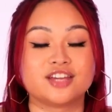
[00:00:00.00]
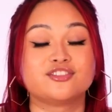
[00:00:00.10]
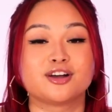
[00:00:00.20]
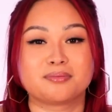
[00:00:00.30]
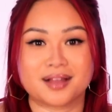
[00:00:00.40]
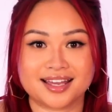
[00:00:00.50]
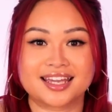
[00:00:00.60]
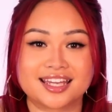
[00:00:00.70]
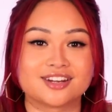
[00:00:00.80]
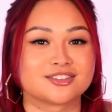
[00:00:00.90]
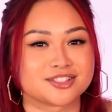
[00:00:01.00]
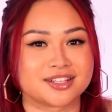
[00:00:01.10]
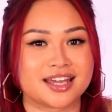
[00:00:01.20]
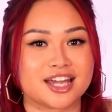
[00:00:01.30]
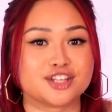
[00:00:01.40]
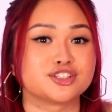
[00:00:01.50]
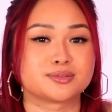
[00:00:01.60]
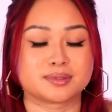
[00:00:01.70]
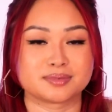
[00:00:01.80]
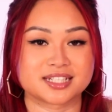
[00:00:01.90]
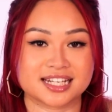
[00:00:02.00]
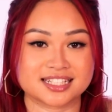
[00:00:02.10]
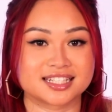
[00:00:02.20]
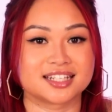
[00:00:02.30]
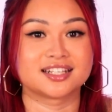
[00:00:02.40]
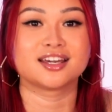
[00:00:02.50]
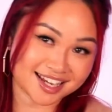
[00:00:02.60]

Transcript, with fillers: If you're applying heat onto your hair, you should be protecting it.